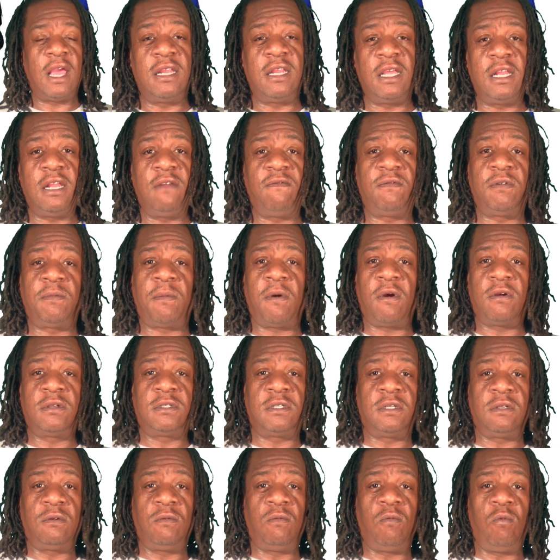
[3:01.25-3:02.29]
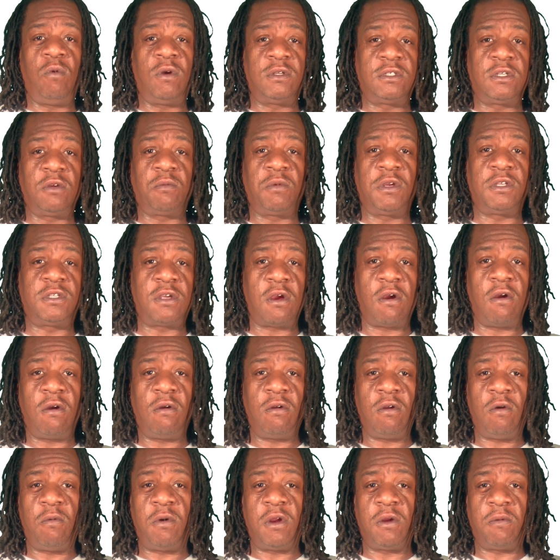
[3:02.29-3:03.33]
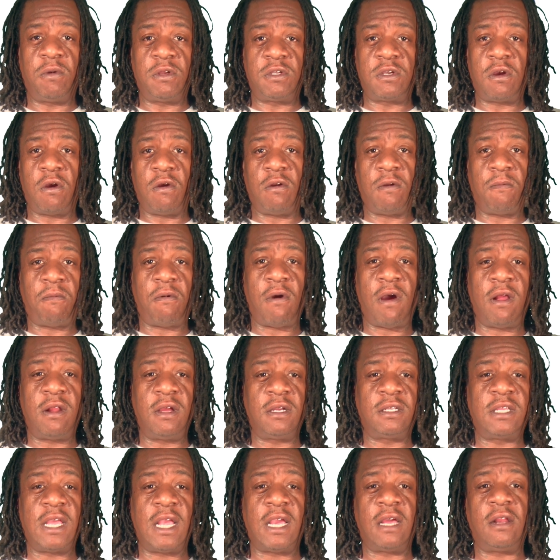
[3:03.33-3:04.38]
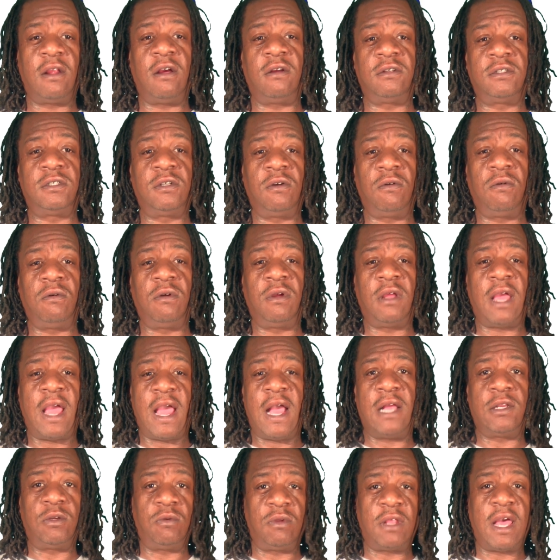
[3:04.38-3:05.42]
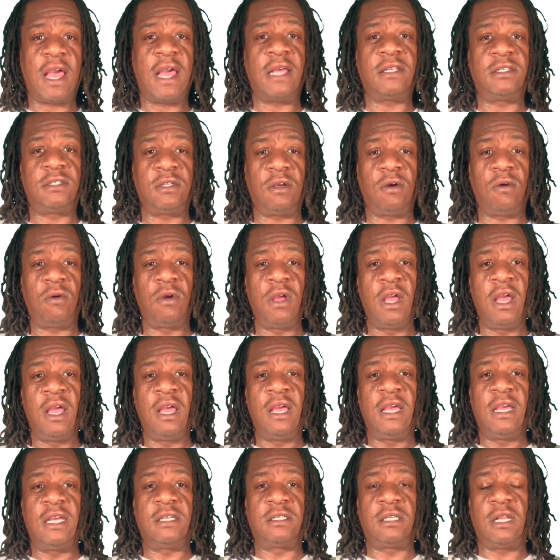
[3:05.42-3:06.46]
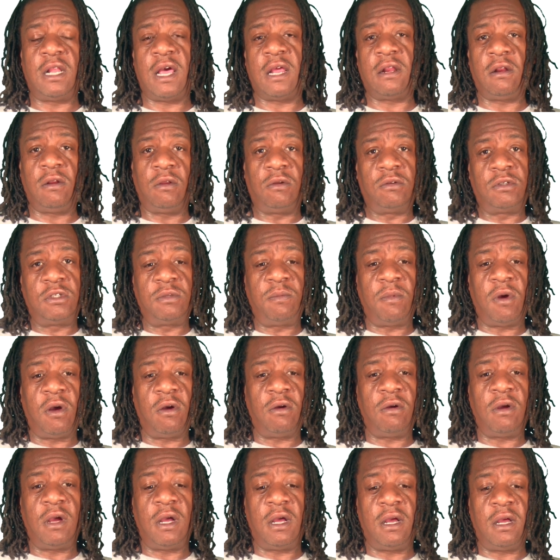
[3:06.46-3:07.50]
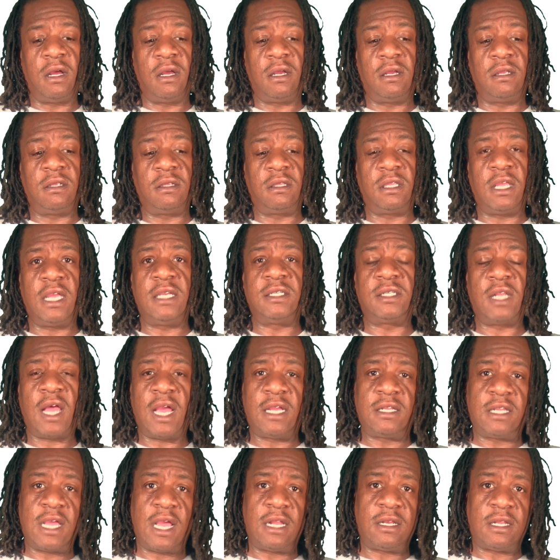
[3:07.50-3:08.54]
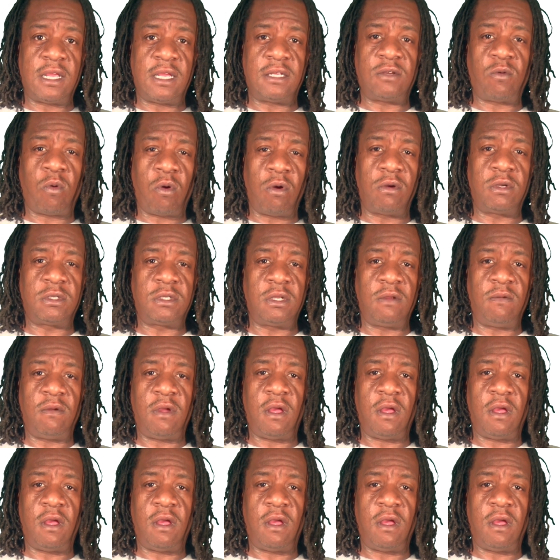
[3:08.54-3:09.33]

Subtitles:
then if a person wants a return or want to return a product, they can also handle that. So it's a lot of little small things like that that works.